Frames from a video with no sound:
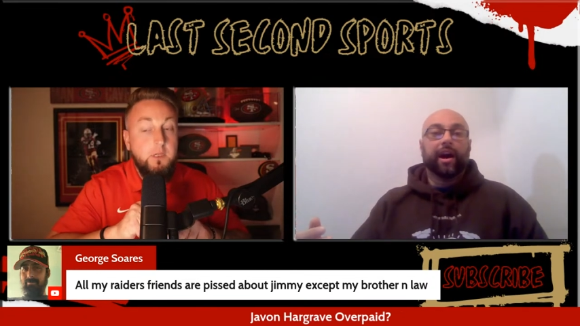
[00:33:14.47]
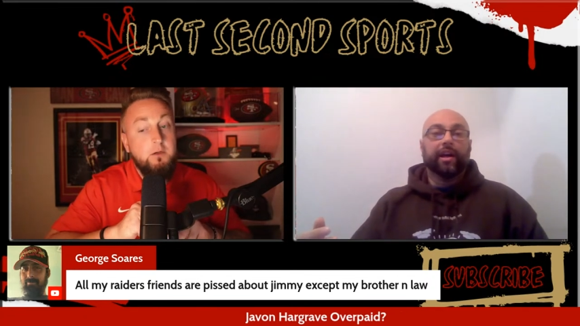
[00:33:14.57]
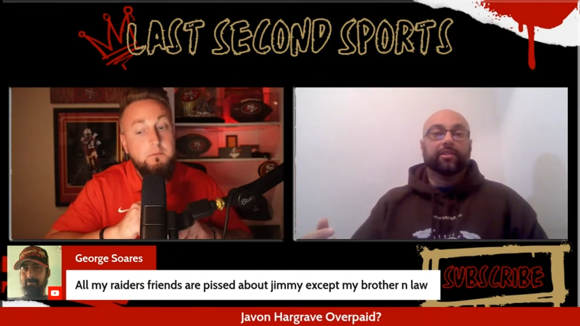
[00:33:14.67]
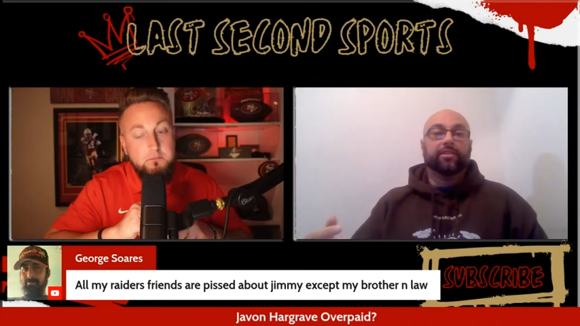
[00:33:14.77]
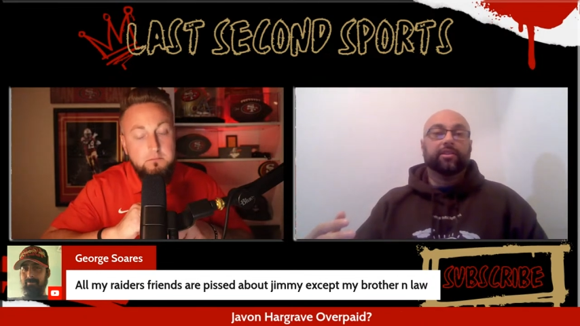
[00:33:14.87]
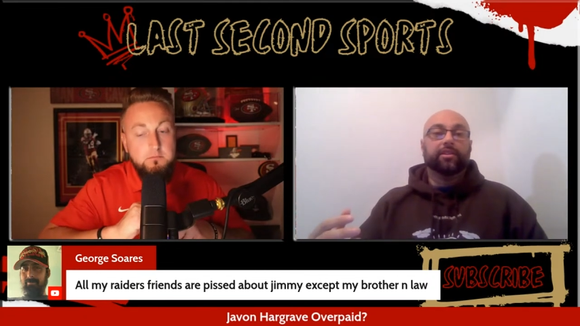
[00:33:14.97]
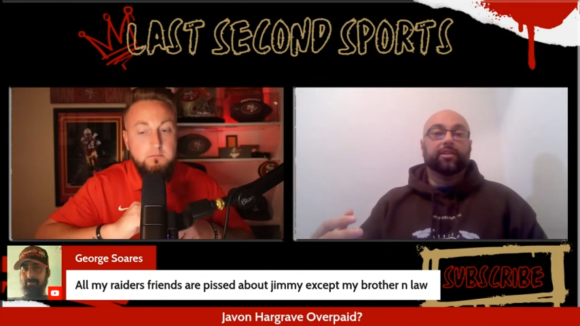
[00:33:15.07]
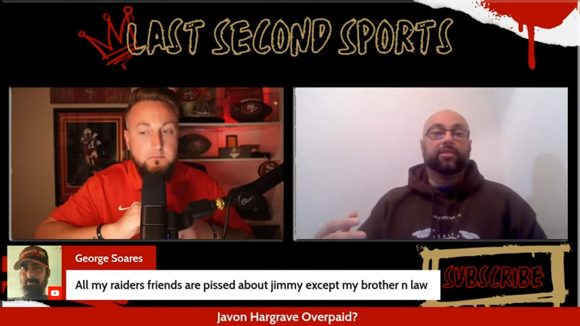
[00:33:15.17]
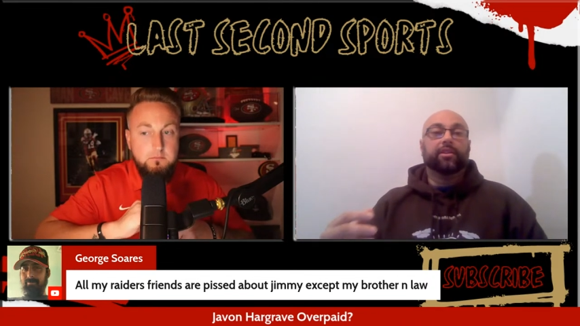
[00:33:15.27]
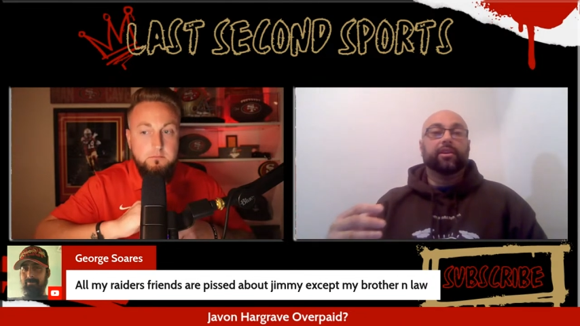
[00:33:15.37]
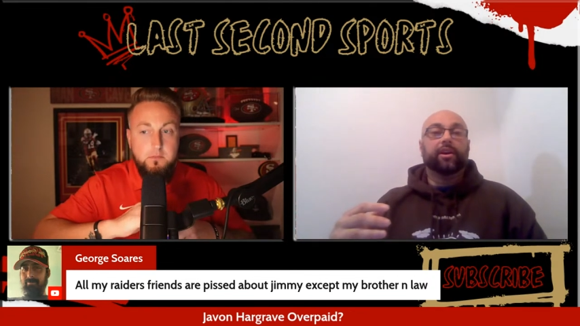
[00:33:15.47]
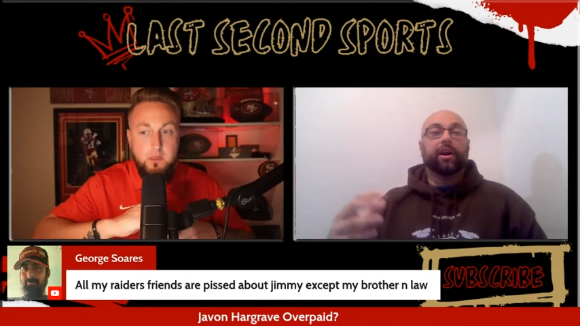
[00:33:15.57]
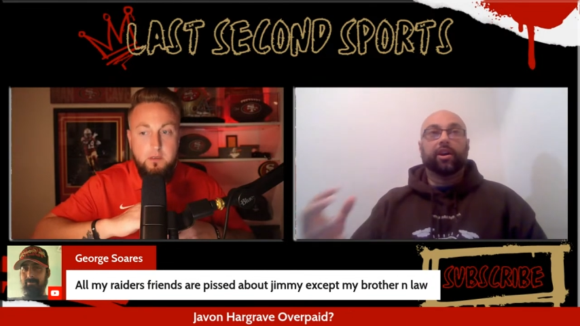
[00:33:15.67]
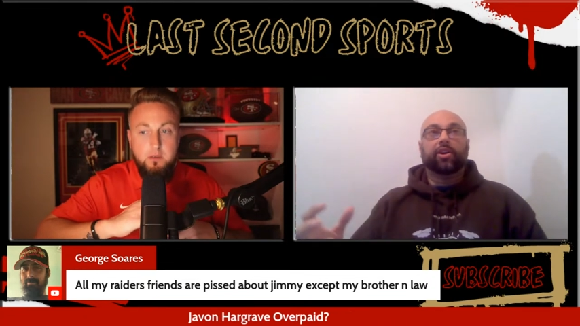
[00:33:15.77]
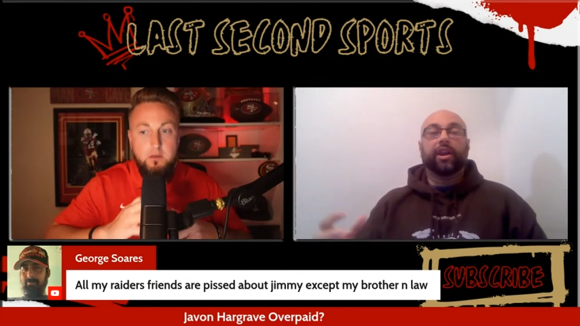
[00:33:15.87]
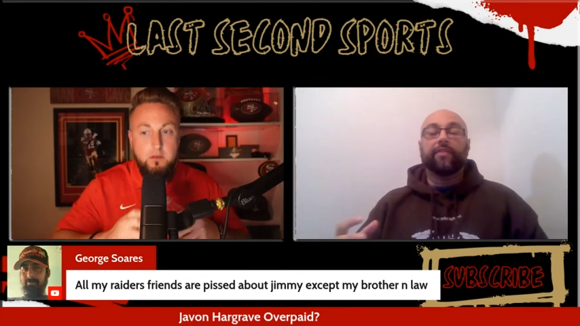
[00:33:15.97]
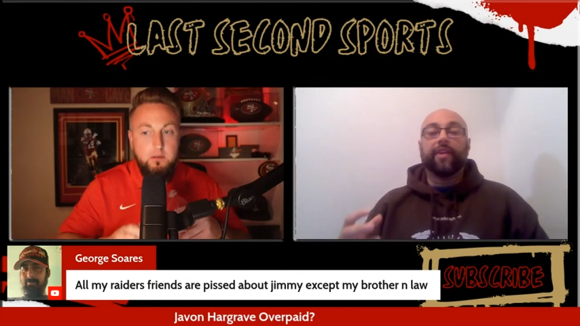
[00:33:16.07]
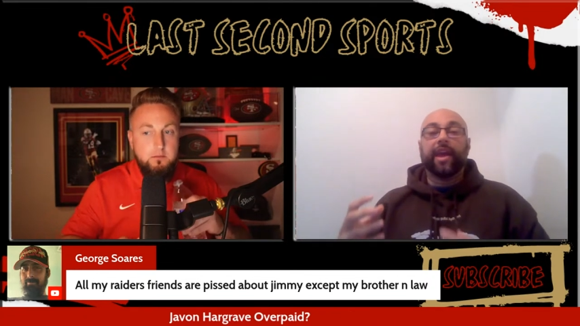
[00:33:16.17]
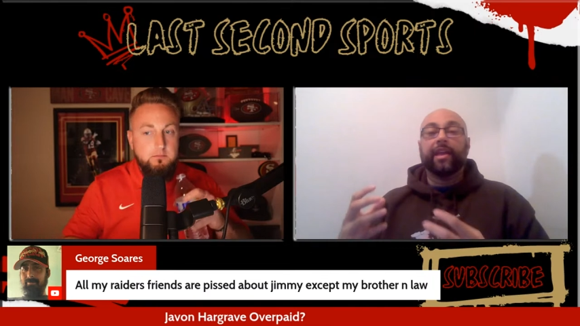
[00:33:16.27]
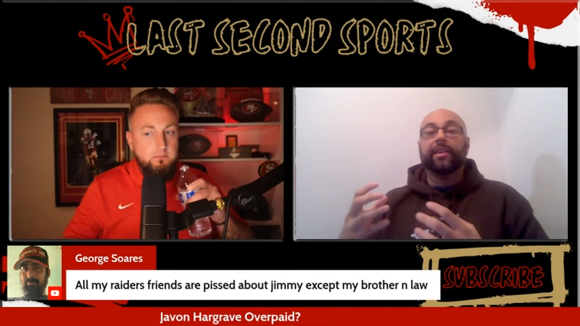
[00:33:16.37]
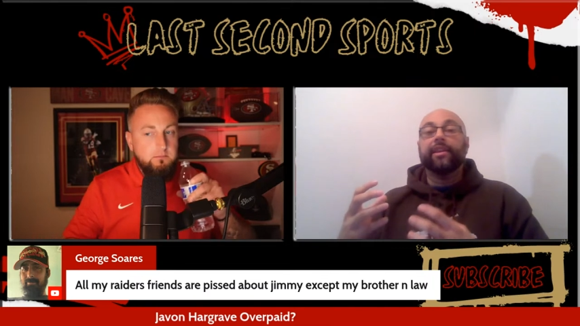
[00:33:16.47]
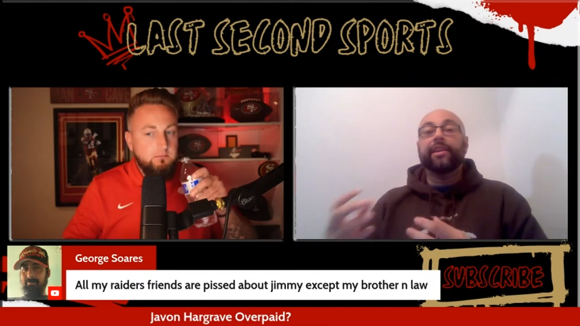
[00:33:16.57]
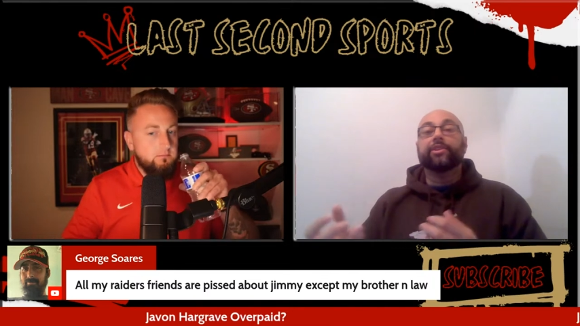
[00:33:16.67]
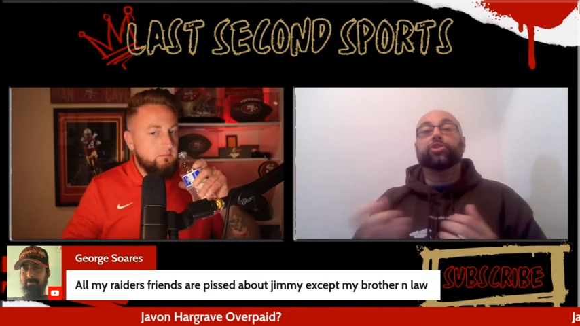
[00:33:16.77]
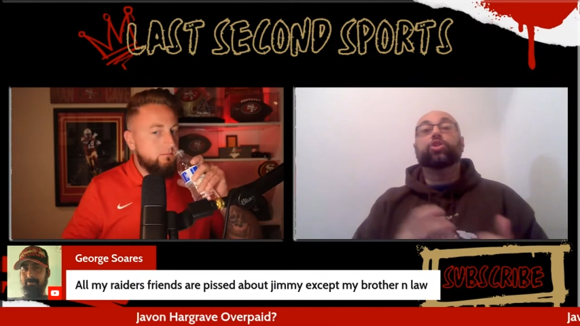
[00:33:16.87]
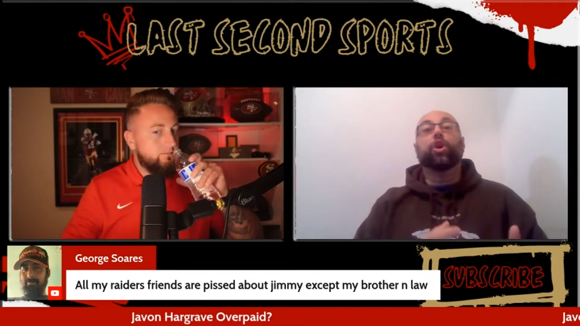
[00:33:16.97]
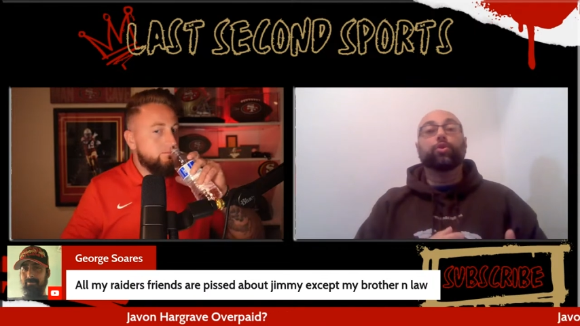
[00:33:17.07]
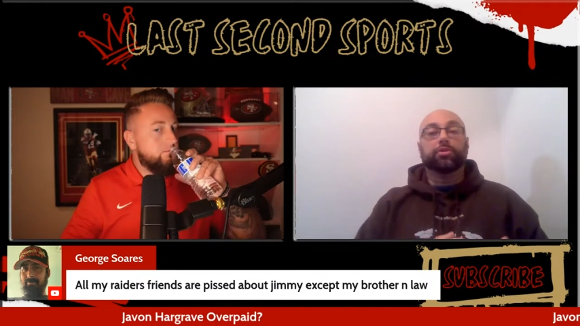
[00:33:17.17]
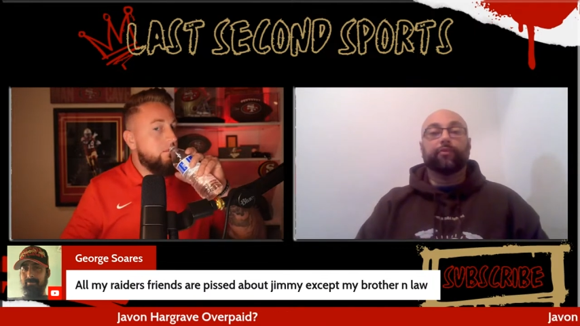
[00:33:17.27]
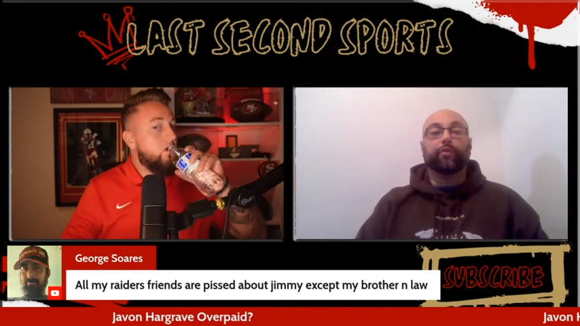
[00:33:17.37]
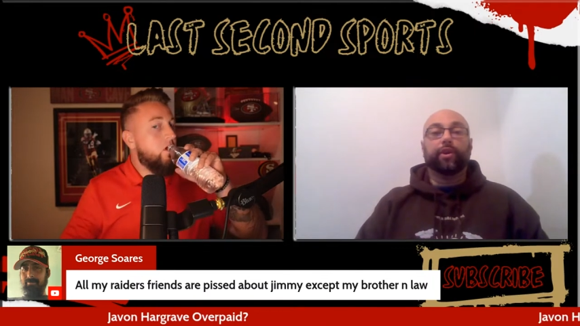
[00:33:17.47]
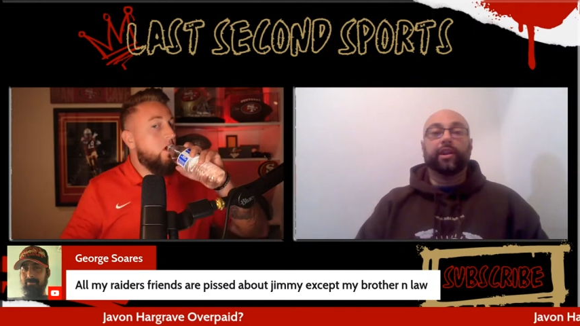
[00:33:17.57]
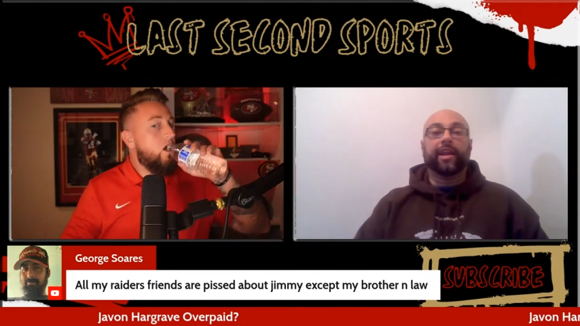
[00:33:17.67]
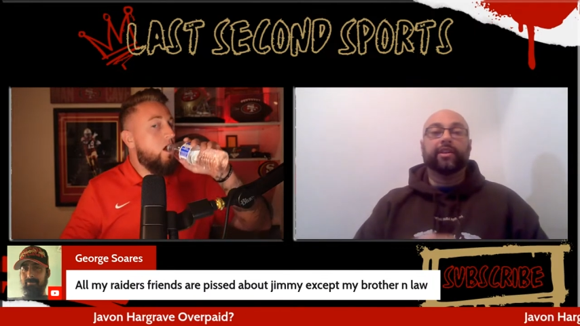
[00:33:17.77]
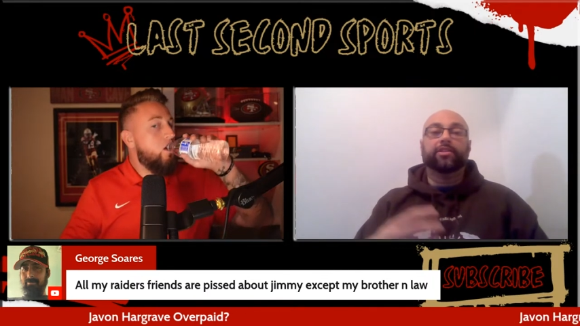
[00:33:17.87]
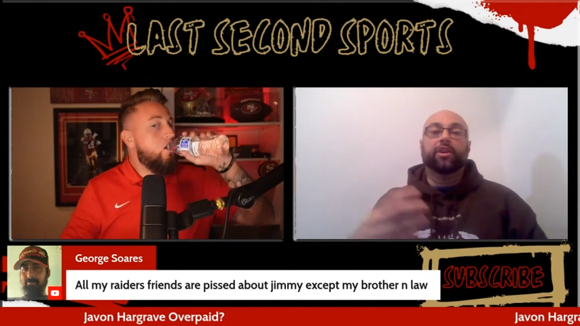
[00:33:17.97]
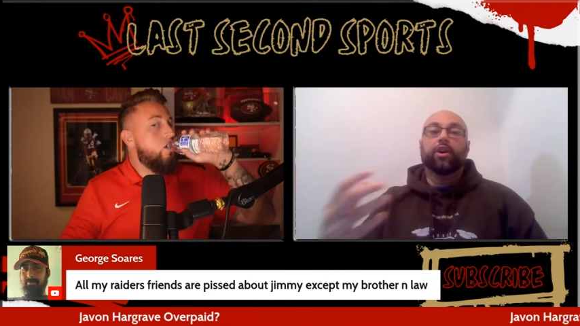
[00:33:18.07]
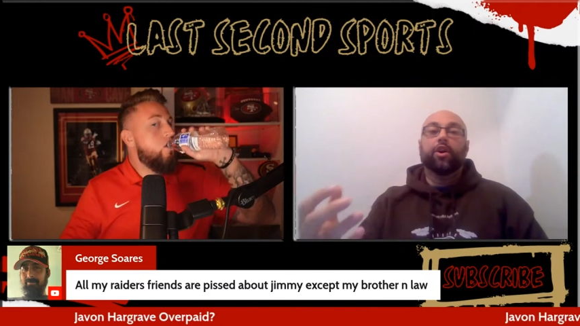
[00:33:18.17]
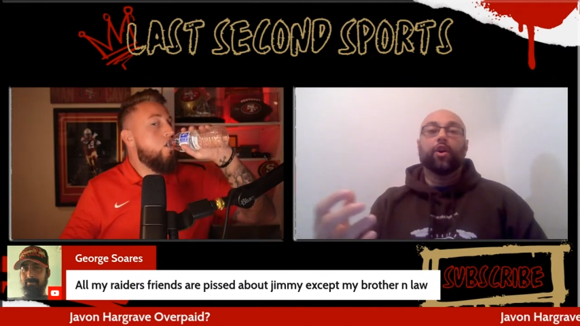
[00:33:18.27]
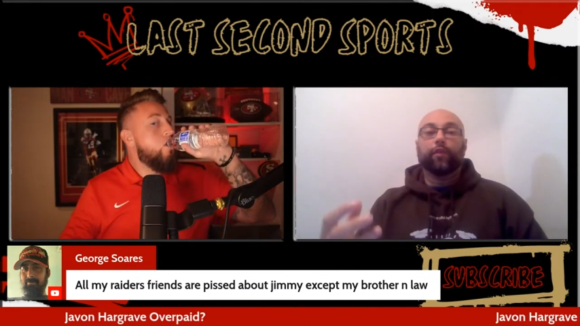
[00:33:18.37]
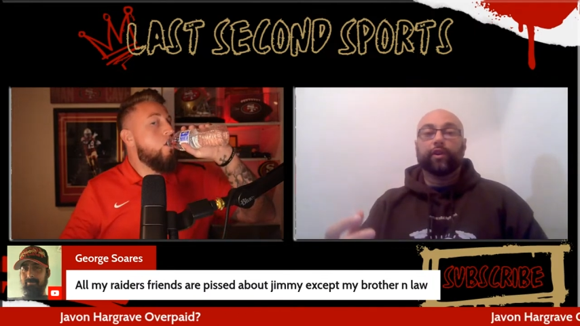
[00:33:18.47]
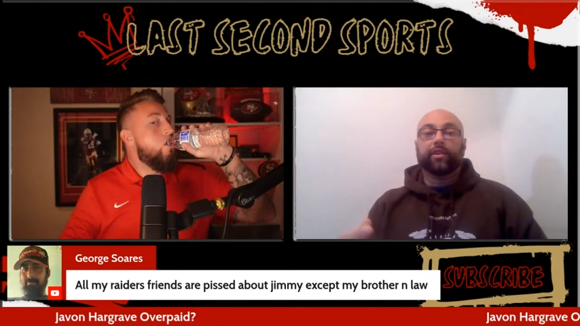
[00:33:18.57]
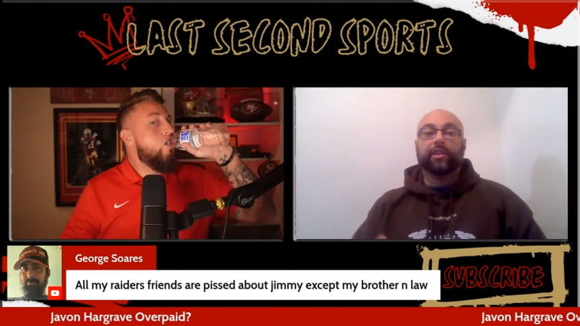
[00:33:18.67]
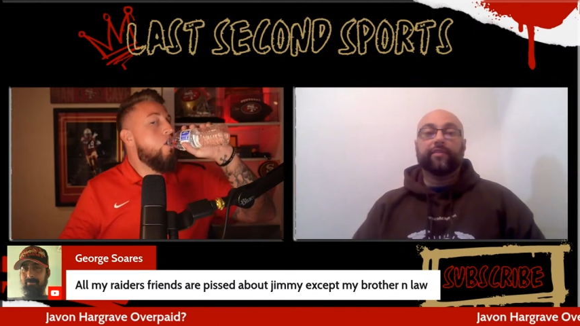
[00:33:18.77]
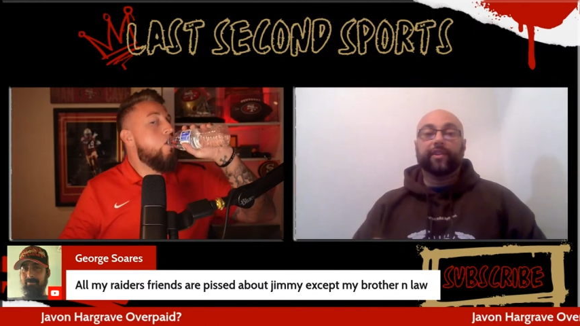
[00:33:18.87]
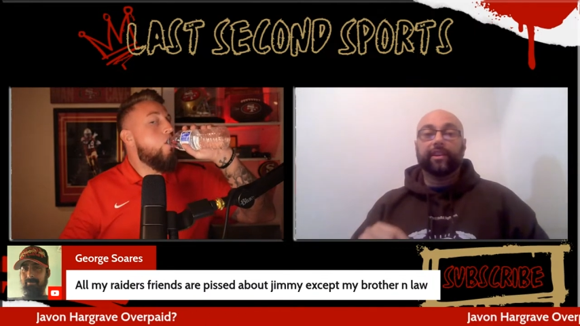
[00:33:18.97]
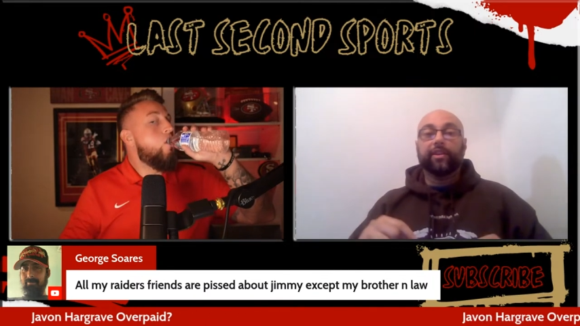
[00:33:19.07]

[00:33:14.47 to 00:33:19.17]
Speaker 1: uh, to, to Hargrave, and he chose the forty-niners over Cleveland.